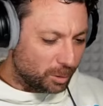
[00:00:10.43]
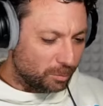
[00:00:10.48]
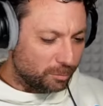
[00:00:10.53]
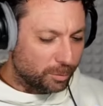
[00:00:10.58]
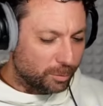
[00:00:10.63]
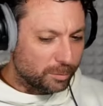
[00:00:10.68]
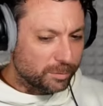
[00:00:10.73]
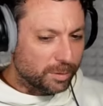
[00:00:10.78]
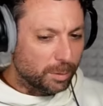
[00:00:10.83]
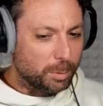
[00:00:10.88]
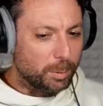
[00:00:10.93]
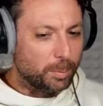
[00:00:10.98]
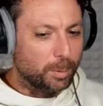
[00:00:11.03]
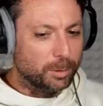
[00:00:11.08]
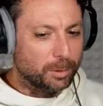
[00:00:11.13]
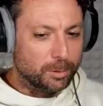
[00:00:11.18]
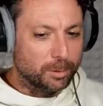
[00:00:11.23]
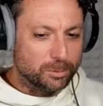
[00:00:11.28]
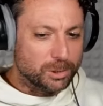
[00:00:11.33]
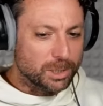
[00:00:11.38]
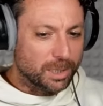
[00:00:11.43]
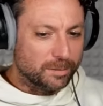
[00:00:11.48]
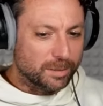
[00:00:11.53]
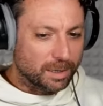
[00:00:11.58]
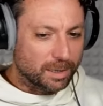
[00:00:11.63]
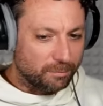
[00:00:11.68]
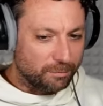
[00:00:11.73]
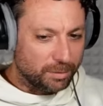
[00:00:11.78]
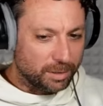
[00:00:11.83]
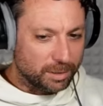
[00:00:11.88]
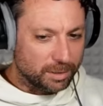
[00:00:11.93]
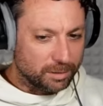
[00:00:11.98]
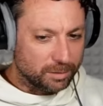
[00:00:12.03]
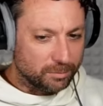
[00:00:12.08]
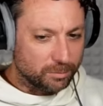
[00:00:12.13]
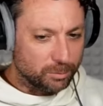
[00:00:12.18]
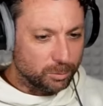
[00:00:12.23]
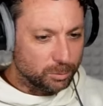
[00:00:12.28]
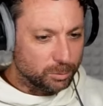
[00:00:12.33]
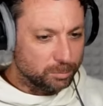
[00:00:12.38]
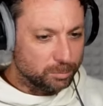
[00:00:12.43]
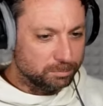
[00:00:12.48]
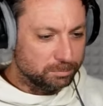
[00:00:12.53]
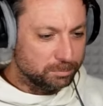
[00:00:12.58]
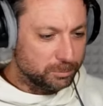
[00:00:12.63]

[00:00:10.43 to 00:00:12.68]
for some people, not just convenient to